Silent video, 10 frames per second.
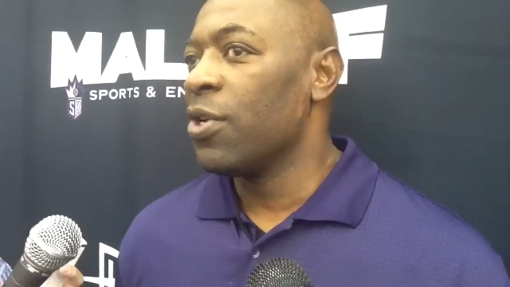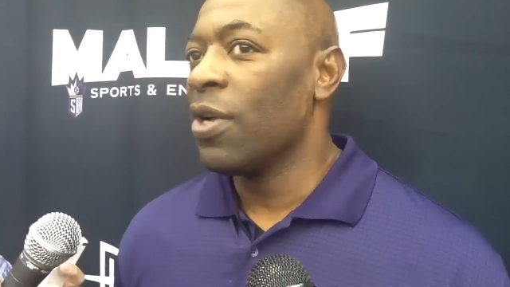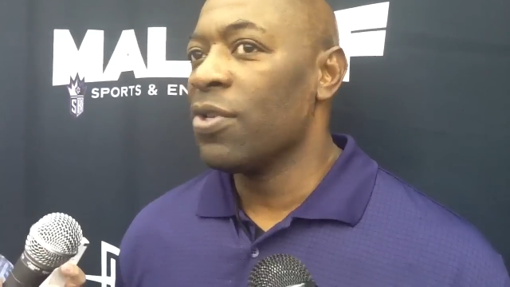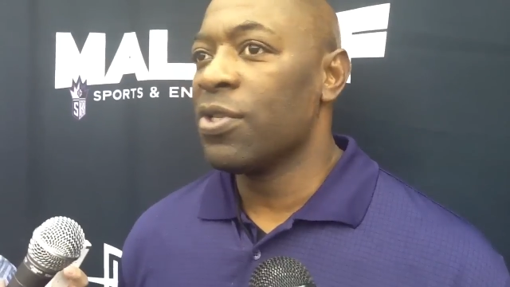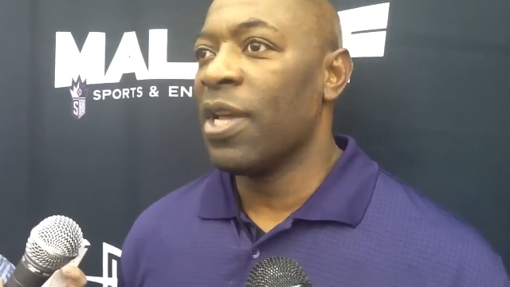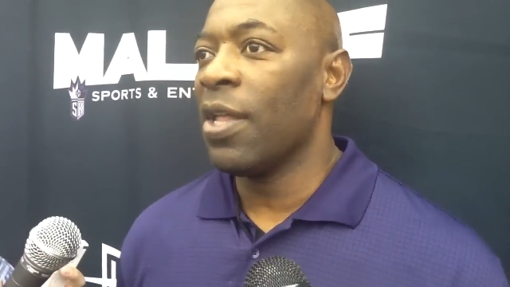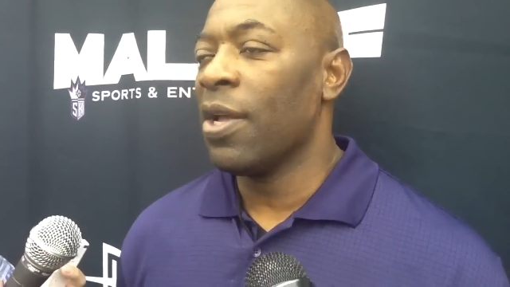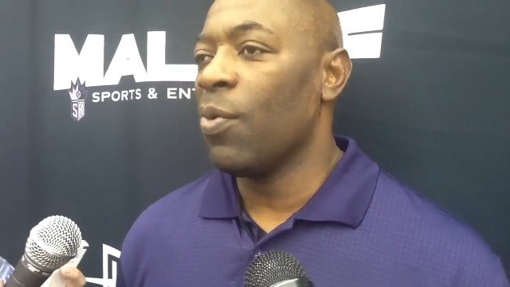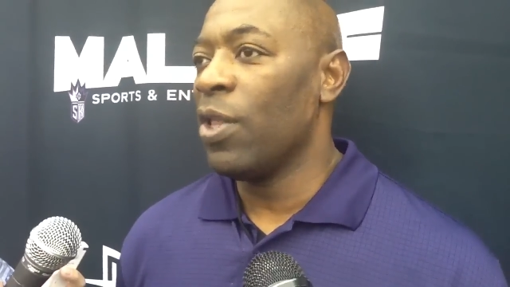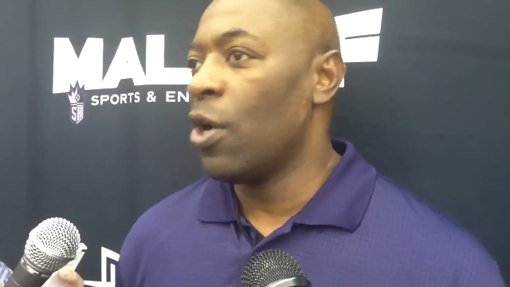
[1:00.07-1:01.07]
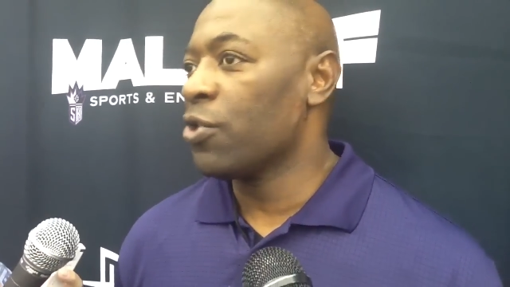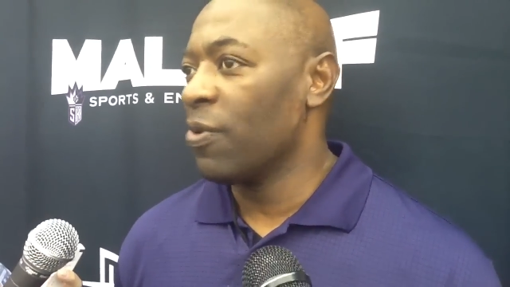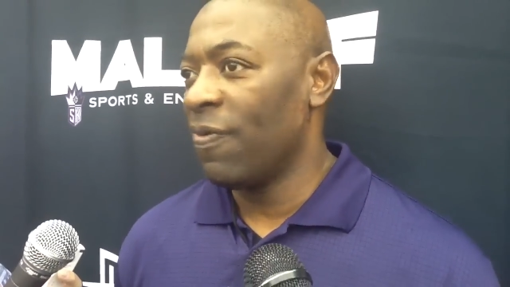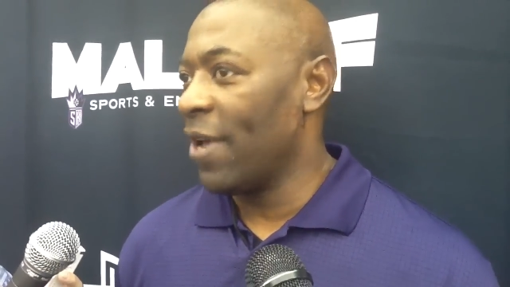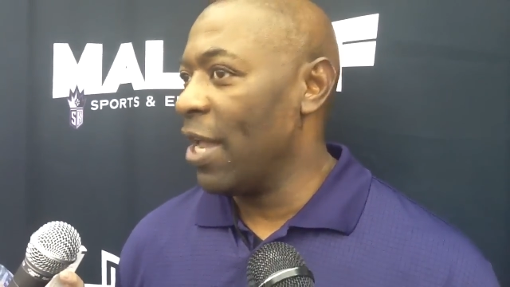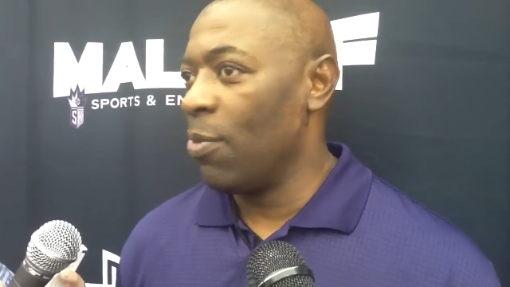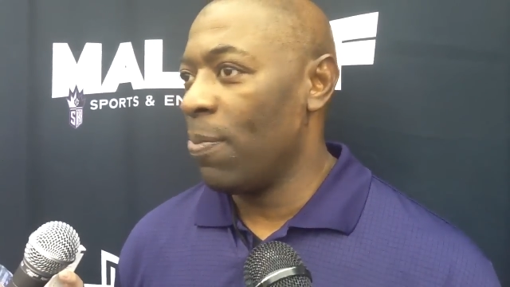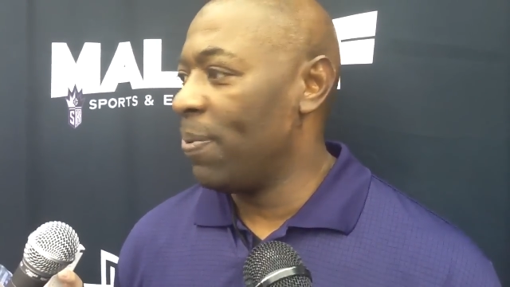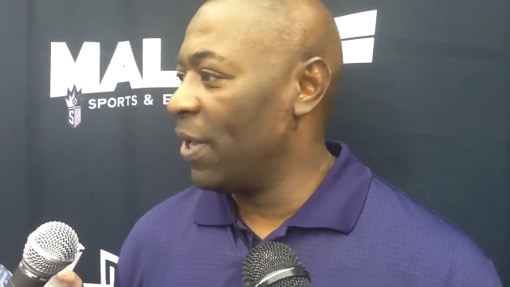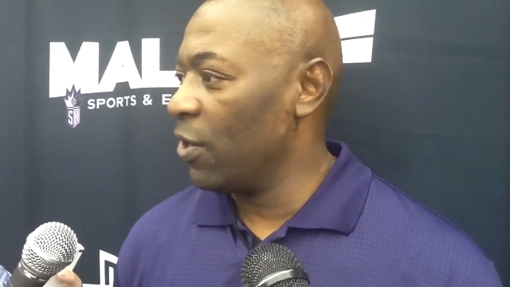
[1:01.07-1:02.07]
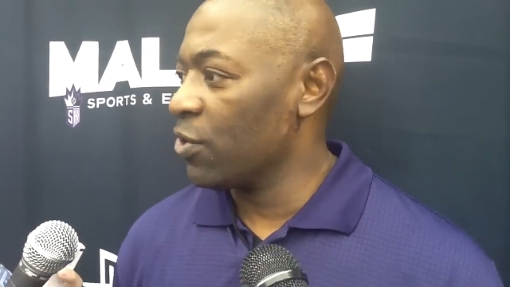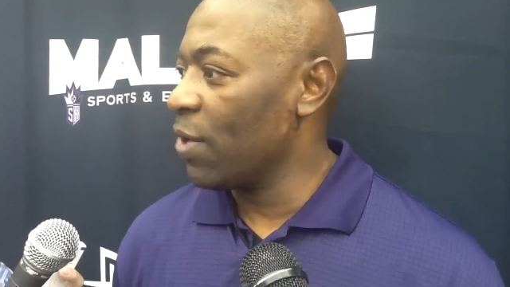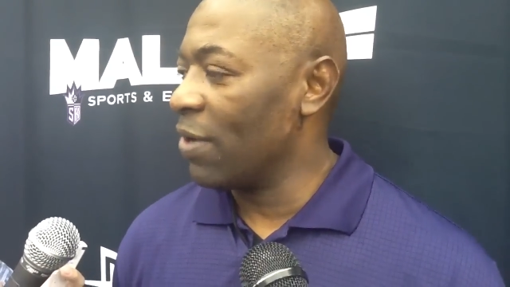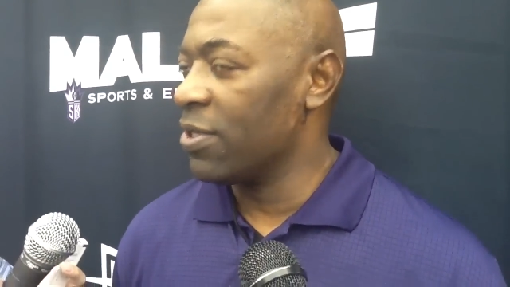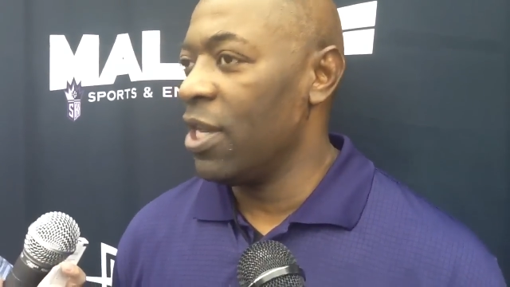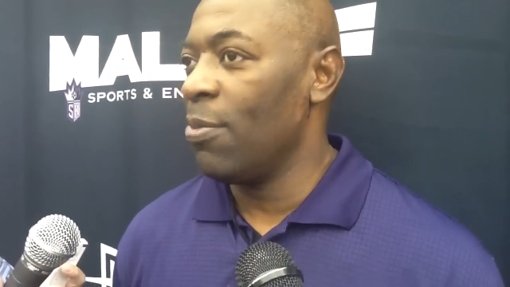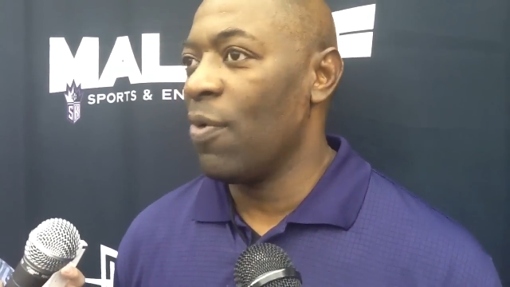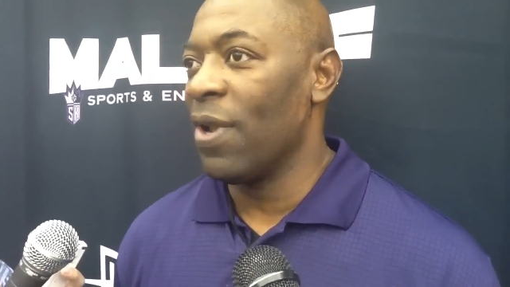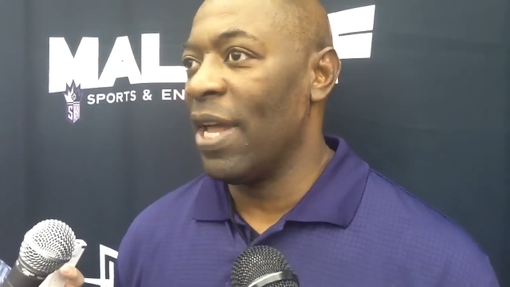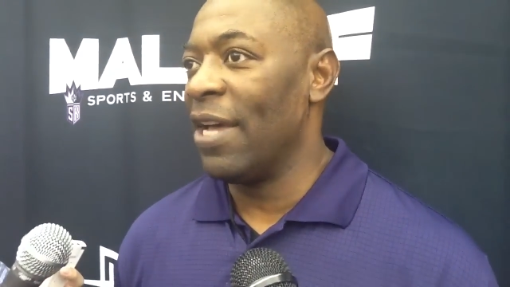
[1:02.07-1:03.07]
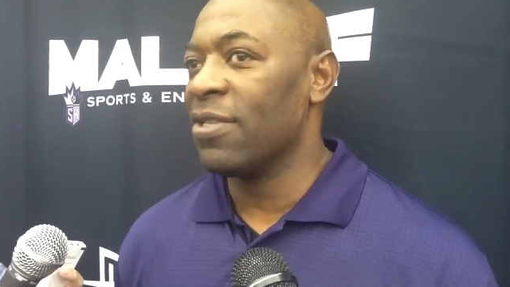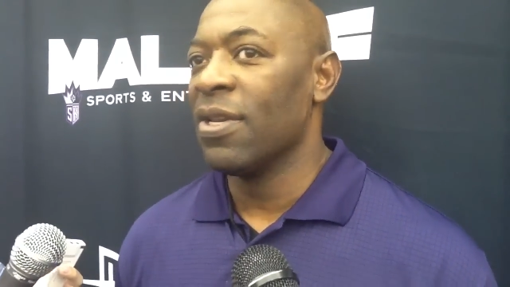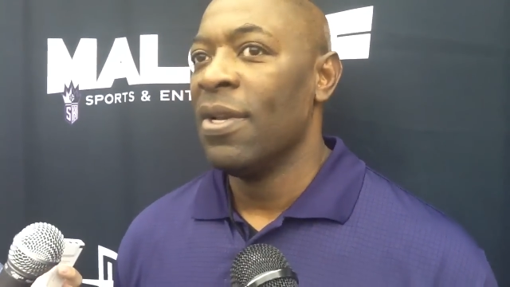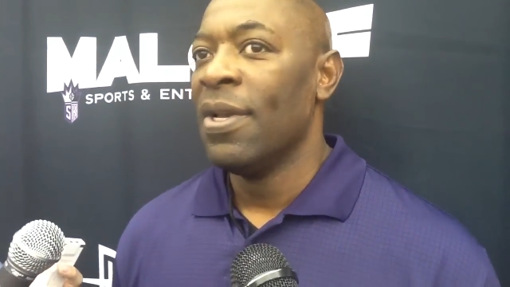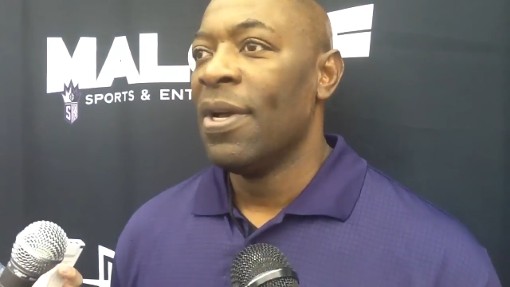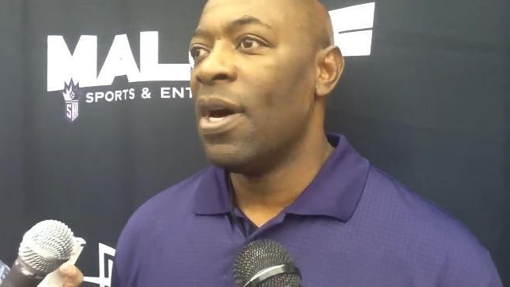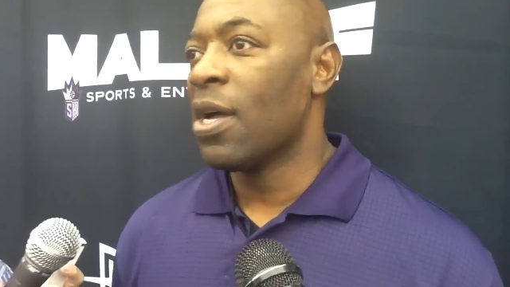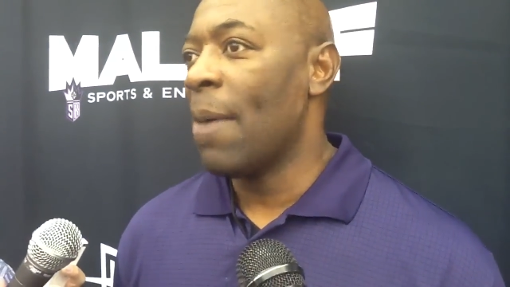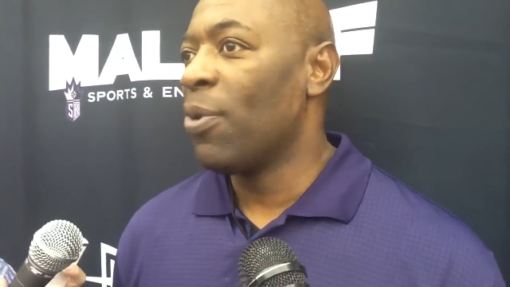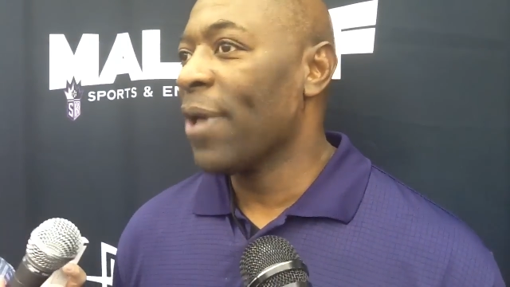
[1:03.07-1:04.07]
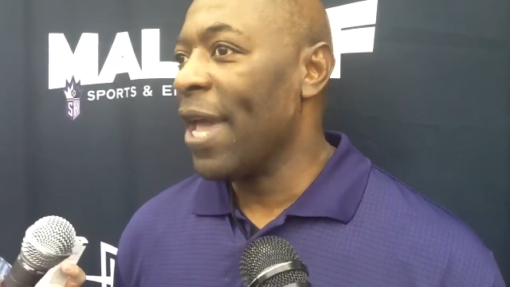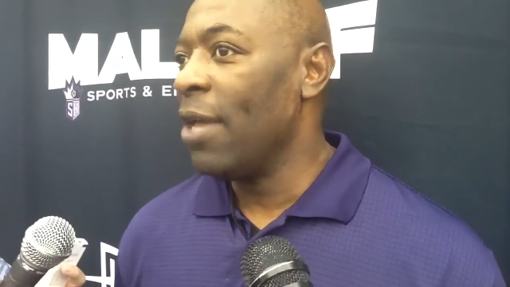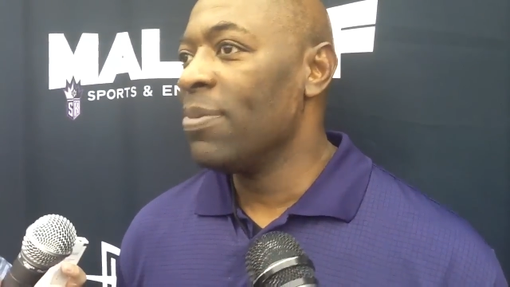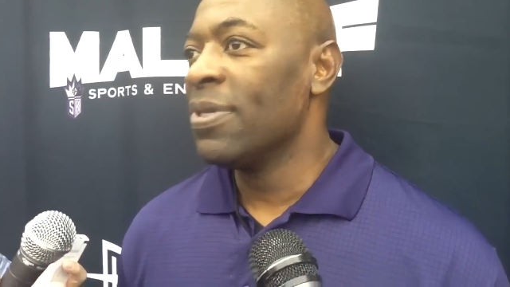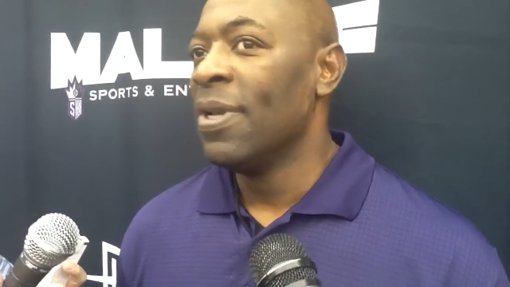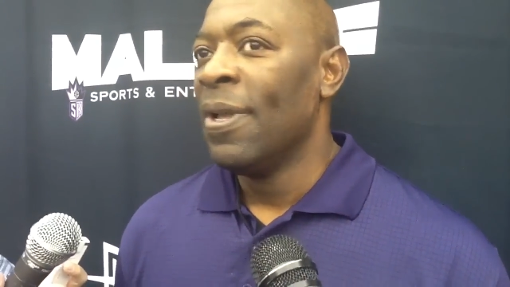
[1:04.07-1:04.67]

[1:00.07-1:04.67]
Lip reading: here understand that we lost some valuable players to our team over the last couple of games,